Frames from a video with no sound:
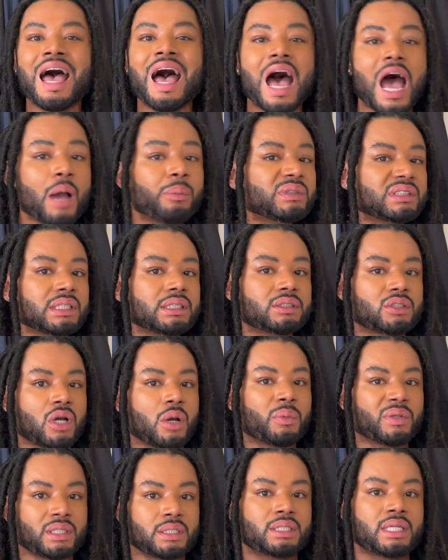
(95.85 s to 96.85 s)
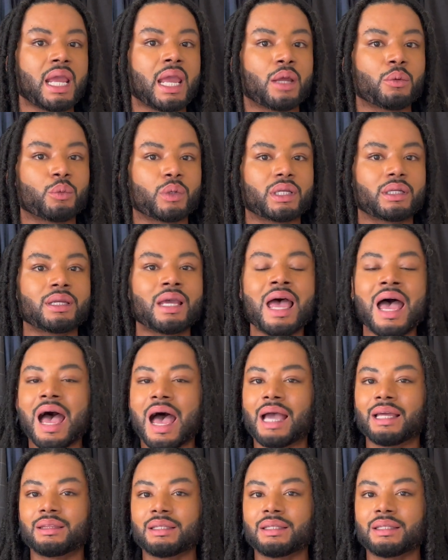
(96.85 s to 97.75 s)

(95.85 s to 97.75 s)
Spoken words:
I would say start with a tan one. I